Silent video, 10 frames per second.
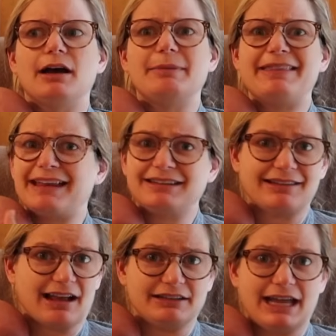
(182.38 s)
And that's
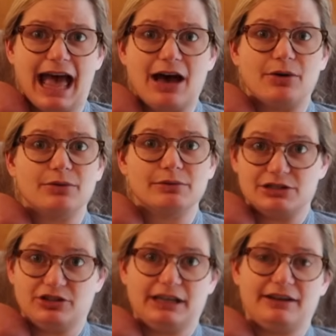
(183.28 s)
exactly how
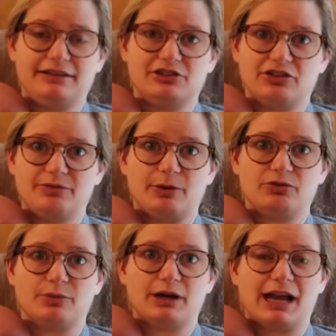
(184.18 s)
regional anesthesia is supposed
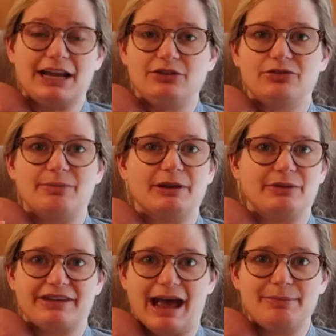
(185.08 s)
to work. I knew something
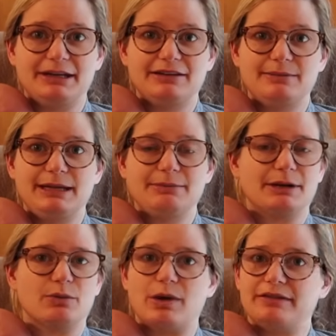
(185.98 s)
was happening to me,
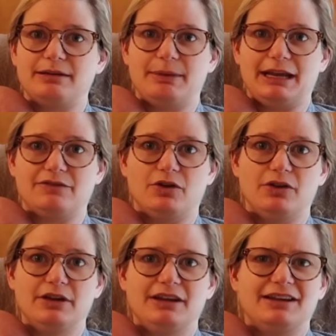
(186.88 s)
but it wasn't
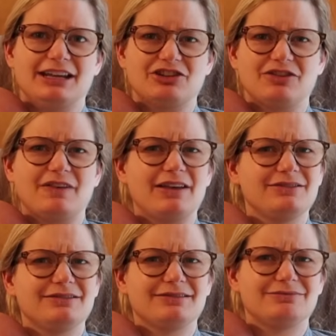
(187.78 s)
painful. It just felt
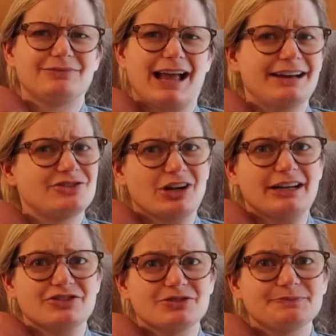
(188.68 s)
kind of
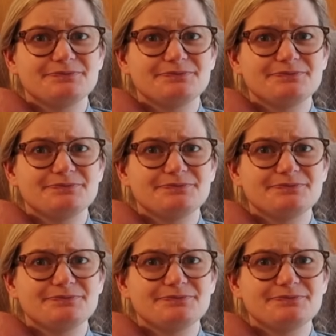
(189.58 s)
strange.